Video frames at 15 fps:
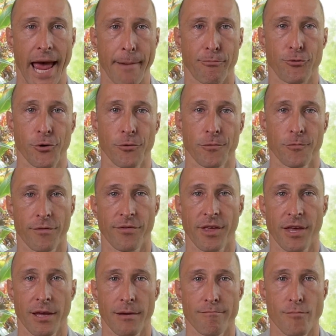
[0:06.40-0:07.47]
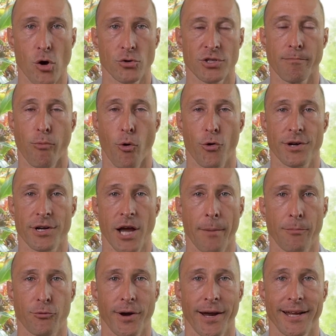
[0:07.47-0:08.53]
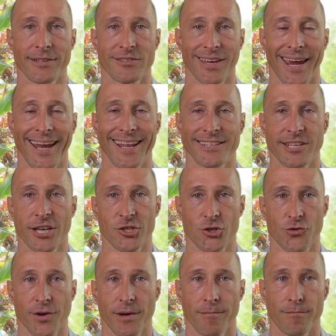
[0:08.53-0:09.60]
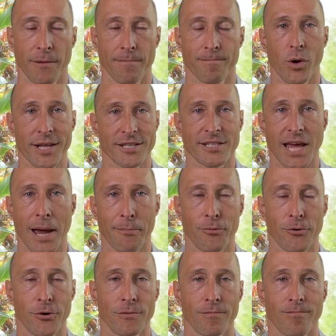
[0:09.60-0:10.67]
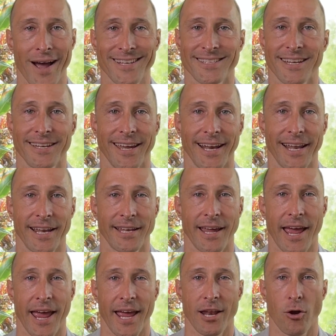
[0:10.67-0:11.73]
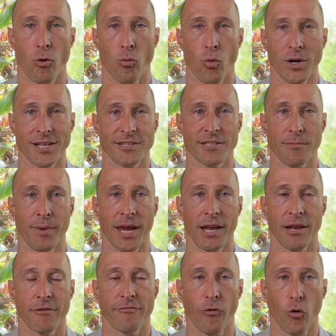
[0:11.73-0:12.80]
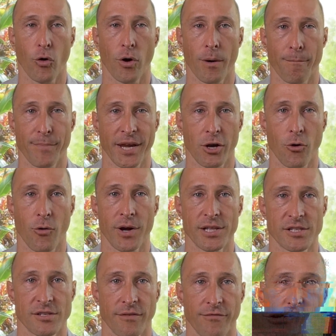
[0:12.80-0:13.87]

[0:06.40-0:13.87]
Taproot, one of the most important upgrades in its history. But what is Taproot? Why is it needed? And what does it mean for Bitcoin's